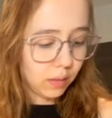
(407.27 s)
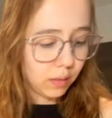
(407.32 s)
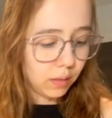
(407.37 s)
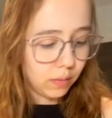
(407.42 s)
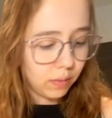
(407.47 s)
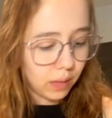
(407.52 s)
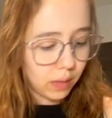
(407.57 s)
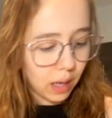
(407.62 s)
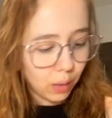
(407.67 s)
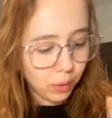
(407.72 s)

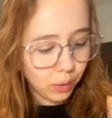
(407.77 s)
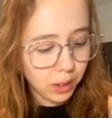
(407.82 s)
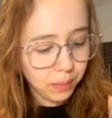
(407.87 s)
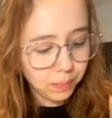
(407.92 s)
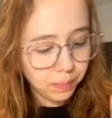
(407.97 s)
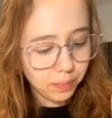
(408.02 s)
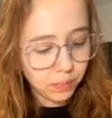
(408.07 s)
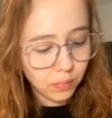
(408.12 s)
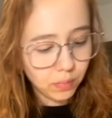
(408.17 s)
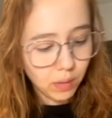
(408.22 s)
flour,
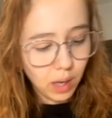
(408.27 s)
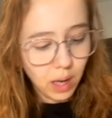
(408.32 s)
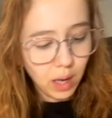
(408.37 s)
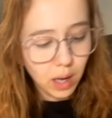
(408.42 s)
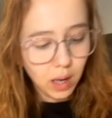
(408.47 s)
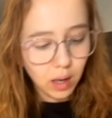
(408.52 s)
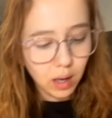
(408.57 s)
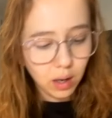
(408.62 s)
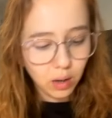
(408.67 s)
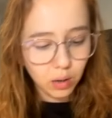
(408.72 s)

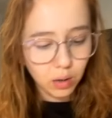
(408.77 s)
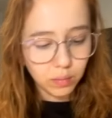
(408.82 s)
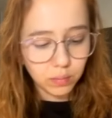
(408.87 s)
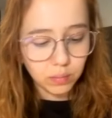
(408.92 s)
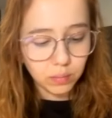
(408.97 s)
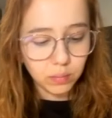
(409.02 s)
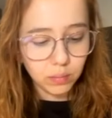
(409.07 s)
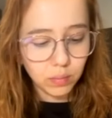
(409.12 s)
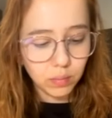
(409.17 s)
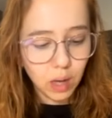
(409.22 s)

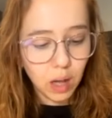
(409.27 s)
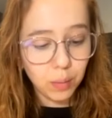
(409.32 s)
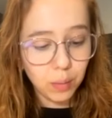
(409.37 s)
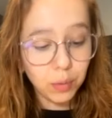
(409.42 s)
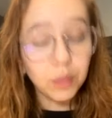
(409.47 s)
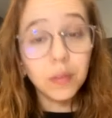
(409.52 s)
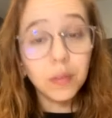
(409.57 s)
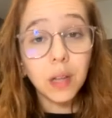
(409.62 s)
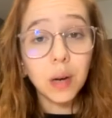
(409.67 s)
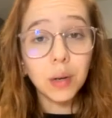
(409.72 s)

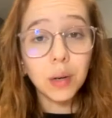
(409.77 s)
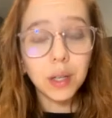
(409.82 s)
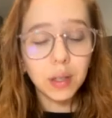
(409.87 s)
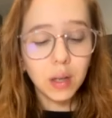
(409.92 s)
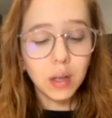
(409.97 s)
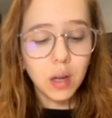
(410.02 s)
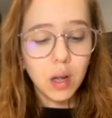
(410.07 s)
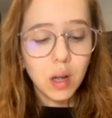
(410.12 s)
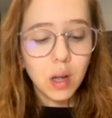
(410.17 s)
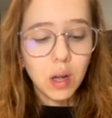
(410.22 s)
almond flour.
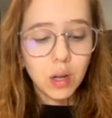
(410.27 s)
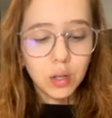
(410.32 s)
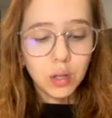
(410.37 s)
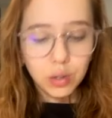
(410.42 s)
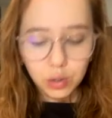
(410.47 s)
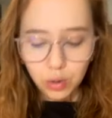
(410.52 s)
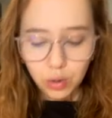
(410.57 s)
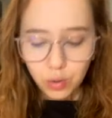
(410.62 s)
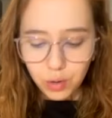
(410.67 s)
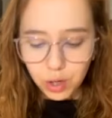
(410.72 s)

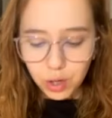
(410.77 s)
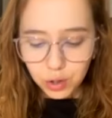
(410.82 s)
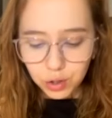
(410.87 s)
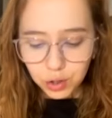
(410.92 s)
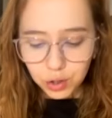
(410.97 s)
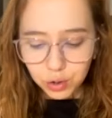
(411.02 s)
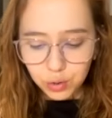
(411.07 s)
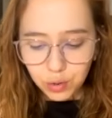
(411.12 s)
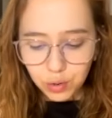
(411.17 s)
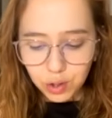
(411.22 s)
So
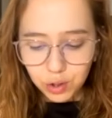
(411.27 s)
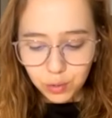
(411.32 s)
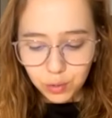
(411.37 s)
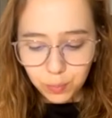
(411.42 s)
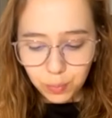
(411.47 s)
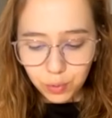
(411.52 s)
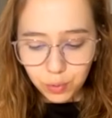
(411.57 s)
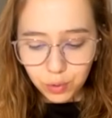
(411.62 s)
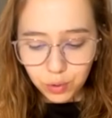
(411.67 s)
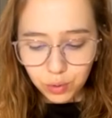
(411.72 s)
you're just going
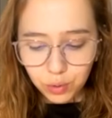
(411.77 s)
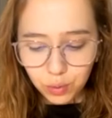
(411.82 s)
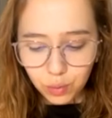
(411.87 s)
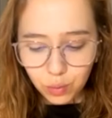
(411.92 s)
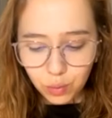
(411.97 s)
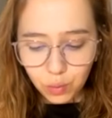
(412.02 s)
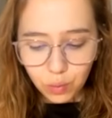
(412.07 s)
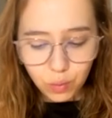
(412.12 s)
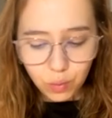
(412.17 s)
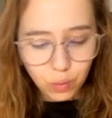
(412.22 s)
to put
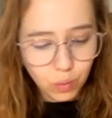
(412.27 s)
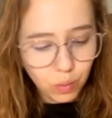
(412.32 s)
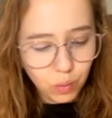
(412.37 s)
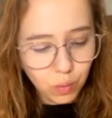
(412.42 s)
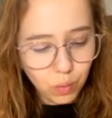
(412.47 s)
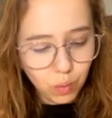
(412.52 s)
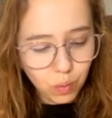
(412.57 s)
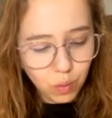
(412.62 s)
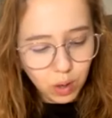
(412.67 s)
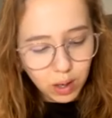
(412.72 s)

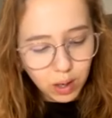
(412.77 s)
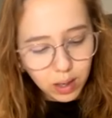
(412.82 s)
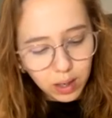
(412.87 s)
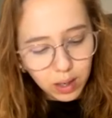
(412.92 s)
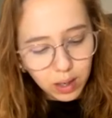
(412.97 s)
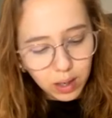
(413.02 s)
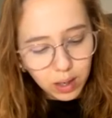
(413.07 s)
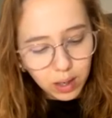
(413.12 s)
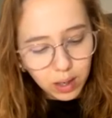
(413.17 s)
1.5